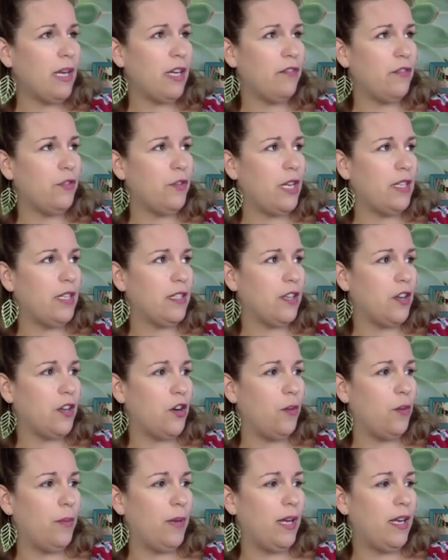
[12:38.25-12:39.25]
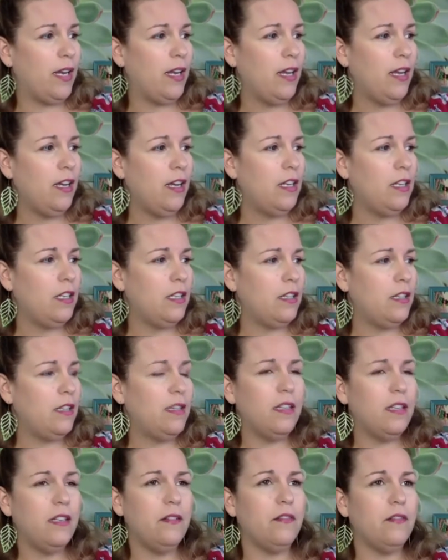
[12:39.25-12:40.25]
a few days ago, but
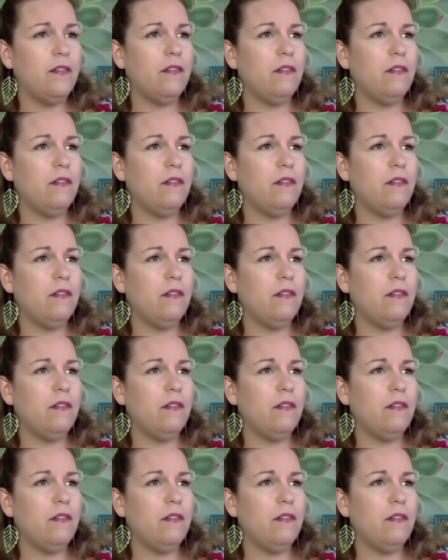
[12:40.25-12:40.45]
the